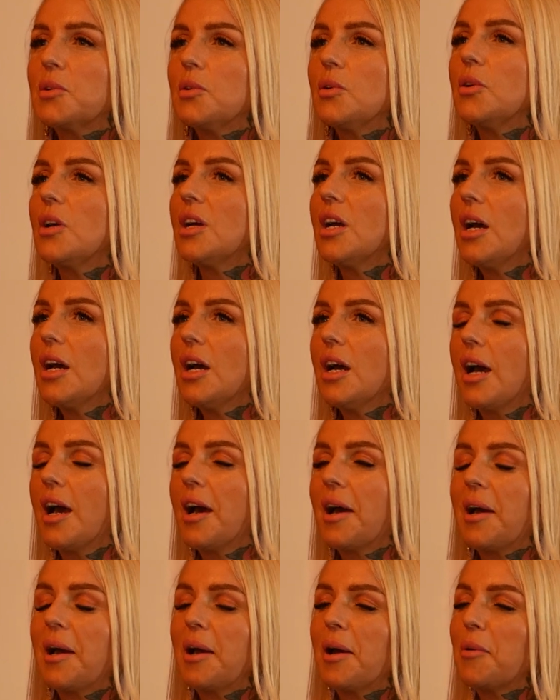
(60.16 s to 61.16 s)
So,
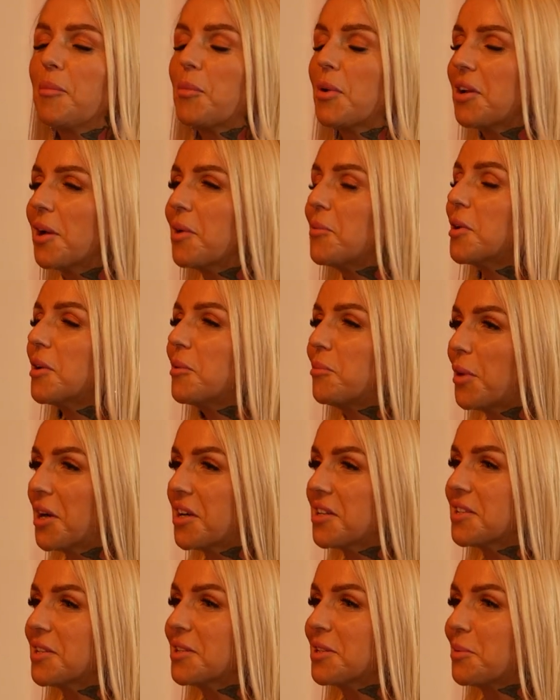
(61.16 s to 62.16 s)
but I will
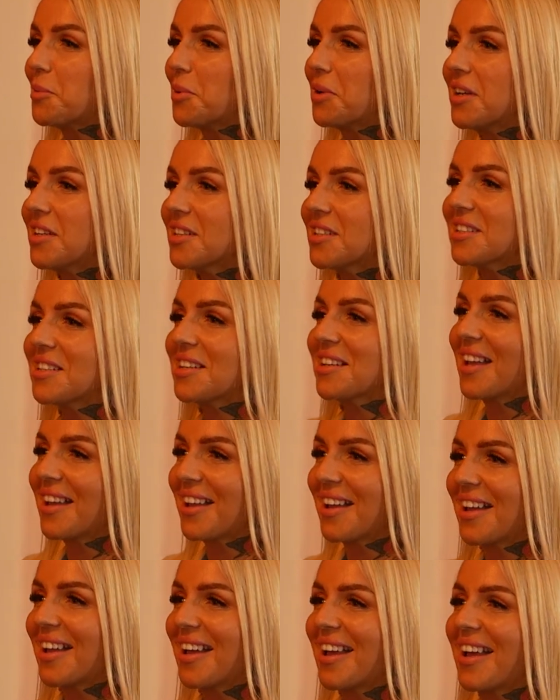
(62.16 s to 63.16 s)
participate
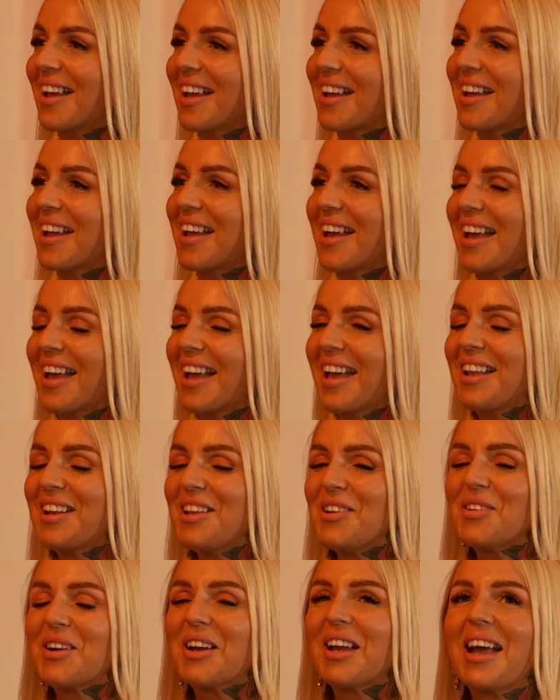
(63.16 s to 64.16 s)

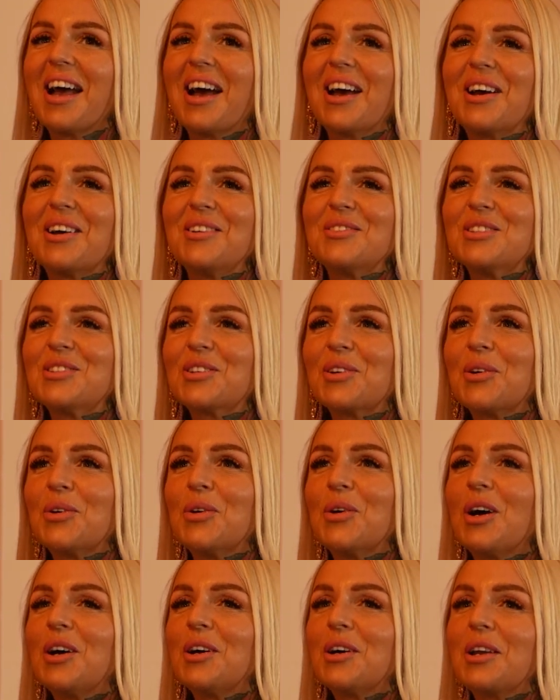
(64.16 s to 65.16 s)
anyway.
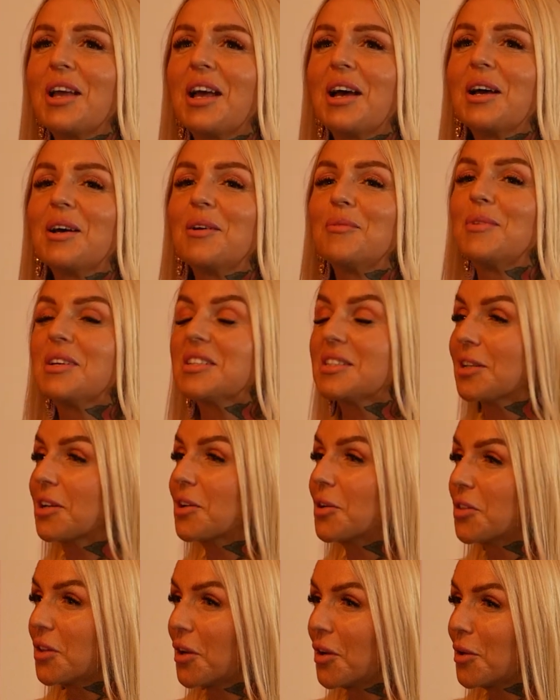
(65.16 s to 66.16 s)
So I am a
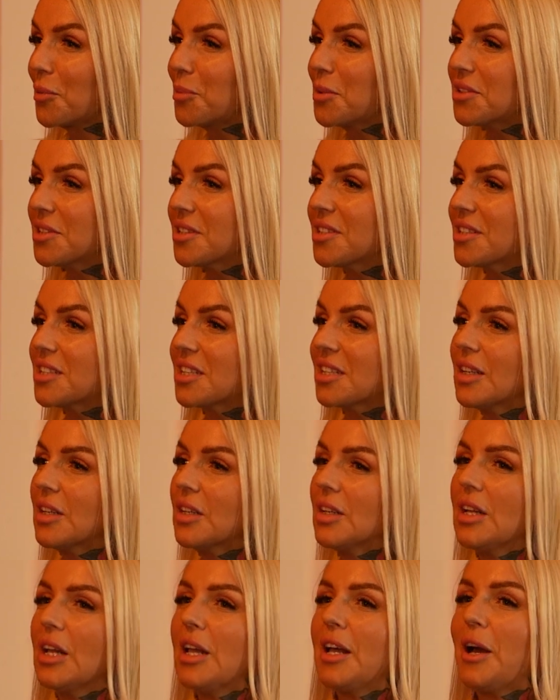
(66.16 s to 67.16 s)
psychotherapist.
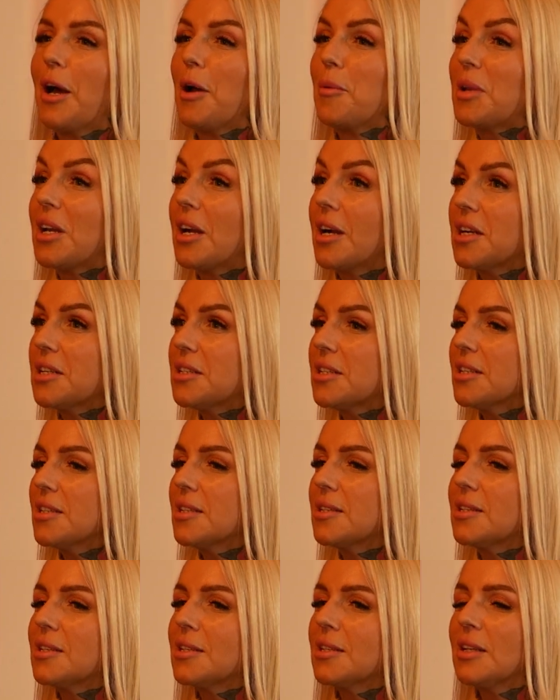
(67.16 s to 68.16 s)
I'm an
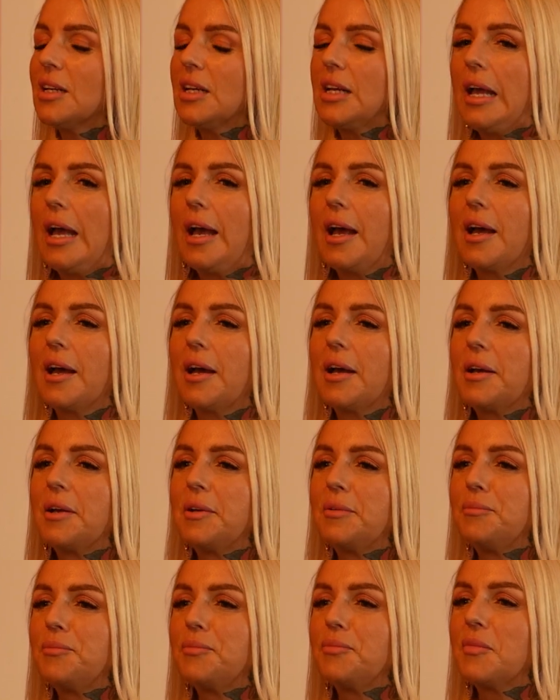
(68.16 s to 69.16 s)
artist.
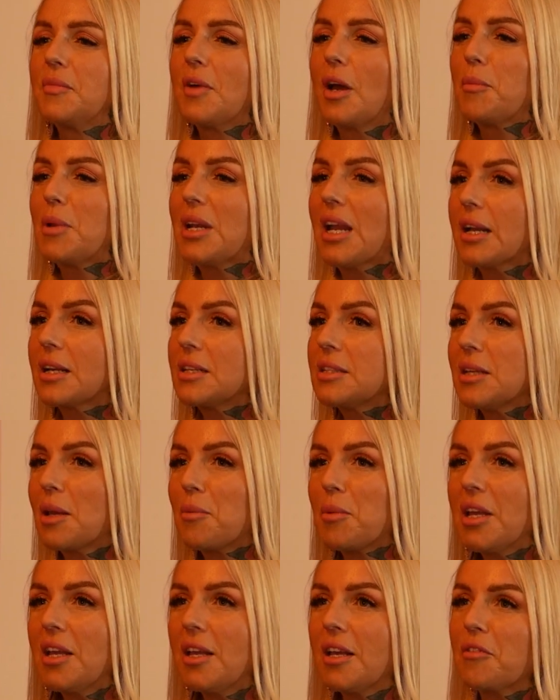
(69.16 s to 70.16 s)
I'm an
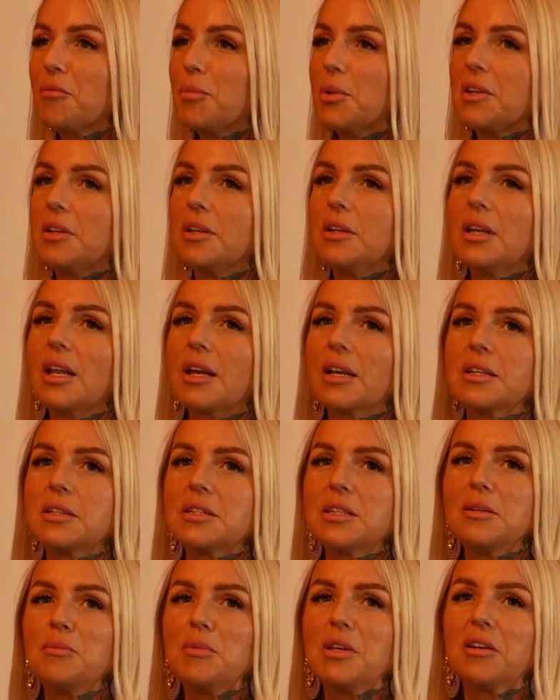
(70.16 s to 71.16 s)
academic. I've been in
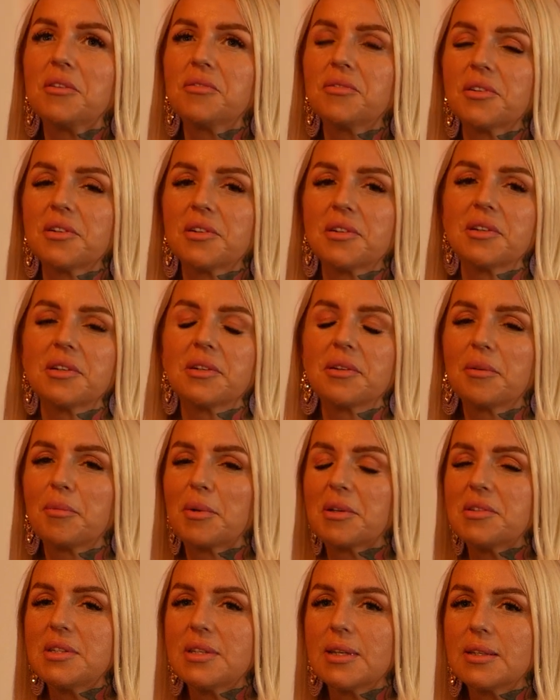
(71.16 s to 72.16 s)
academia for
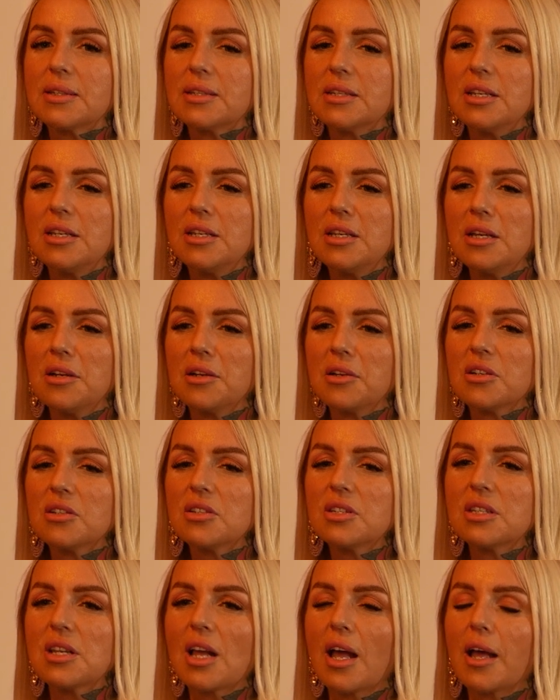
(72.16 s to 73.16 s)
about 16
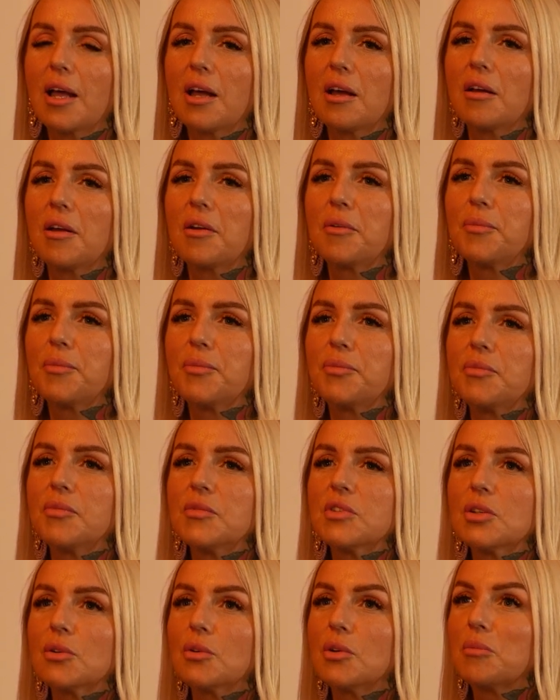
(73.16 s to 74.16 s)
years.
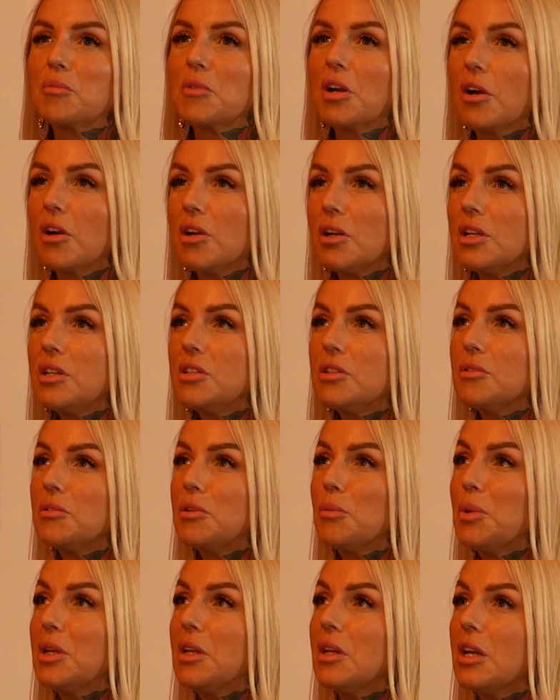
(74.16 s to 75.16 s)
So I'm currently
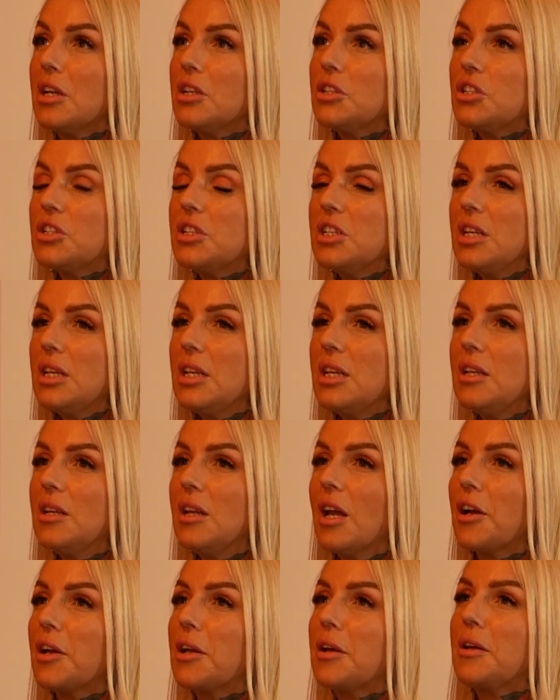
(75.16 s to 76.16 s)
doing a
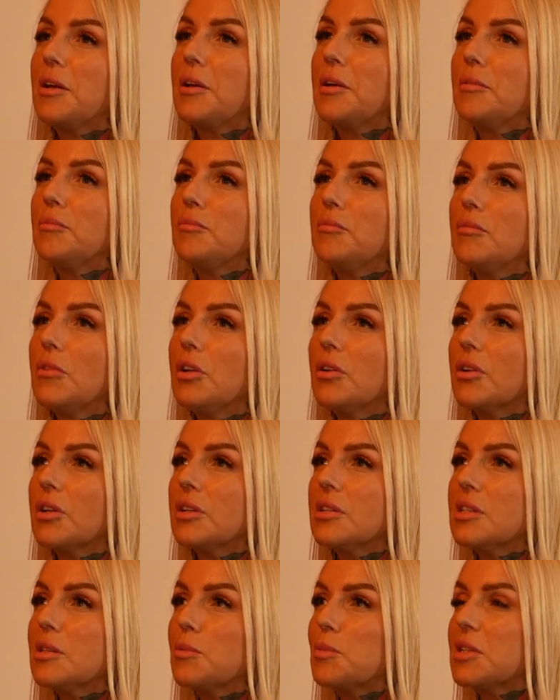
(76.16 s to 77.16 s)
PhD,
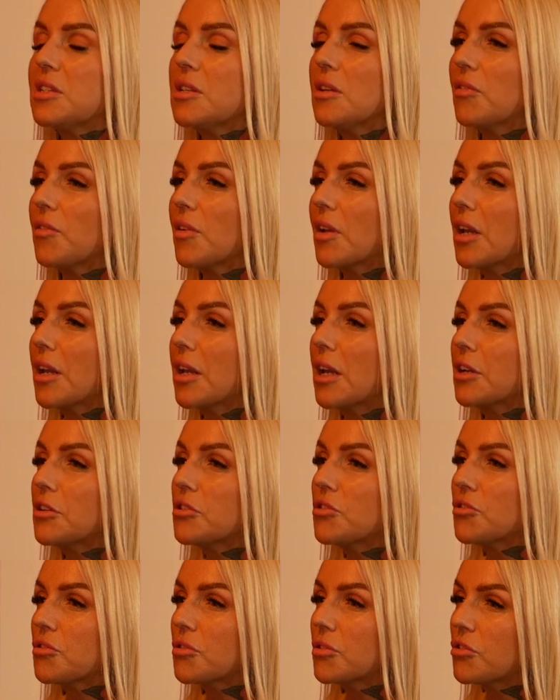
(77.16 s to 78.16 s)
looking specifically
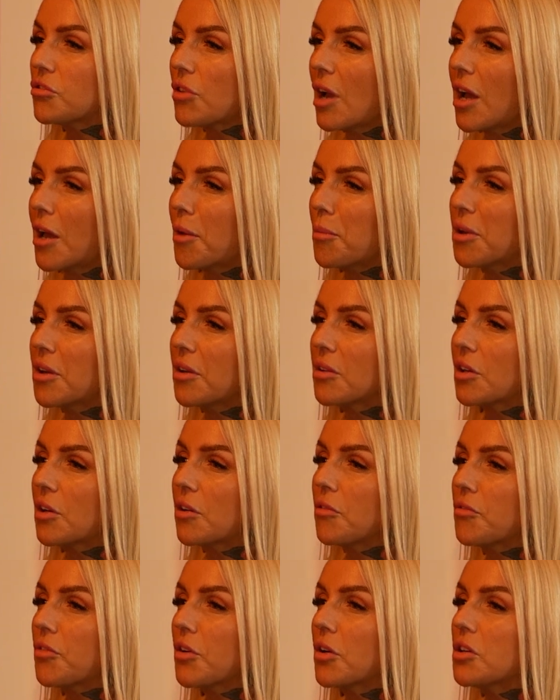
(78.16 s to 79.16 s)
at trauma, the
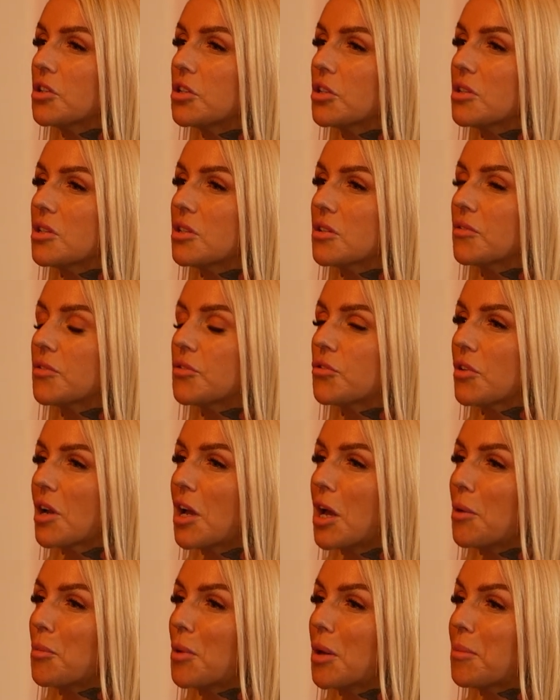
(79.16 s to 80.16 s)
convergence of
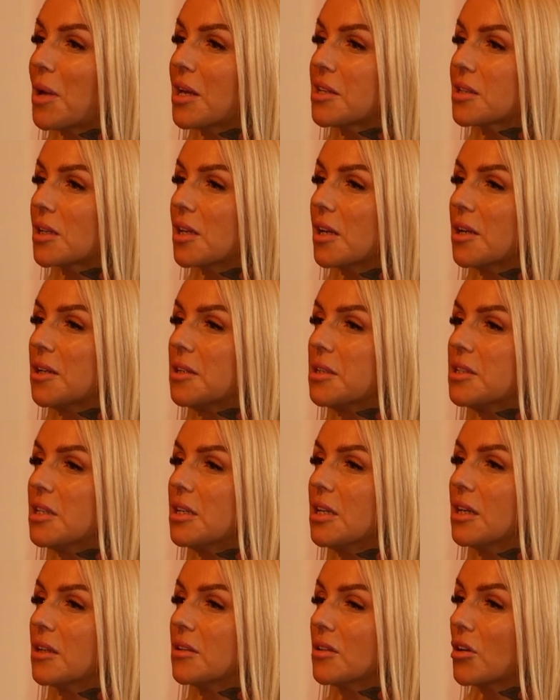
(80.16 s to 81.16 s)
trauma,
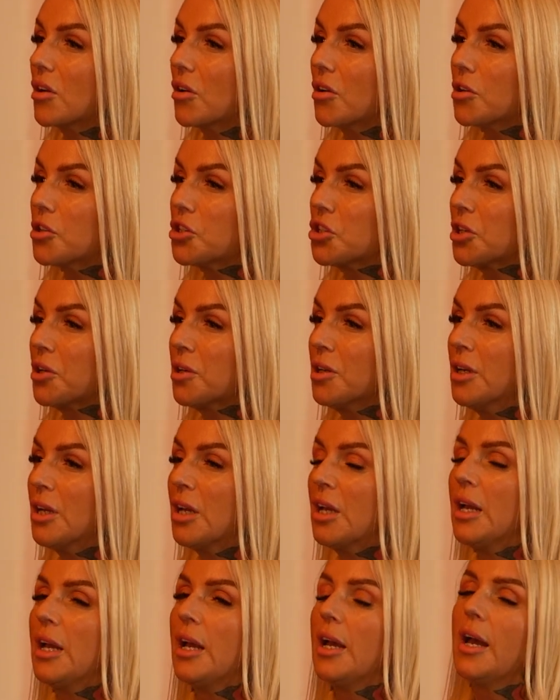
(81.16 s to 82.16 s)
masculinity and culture.
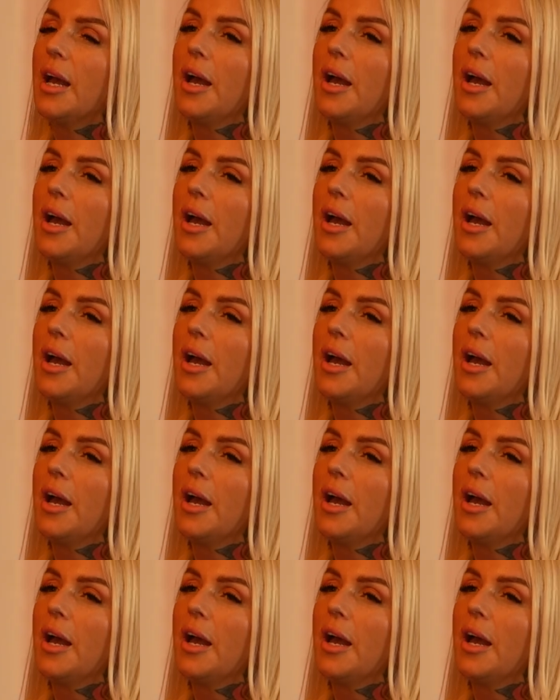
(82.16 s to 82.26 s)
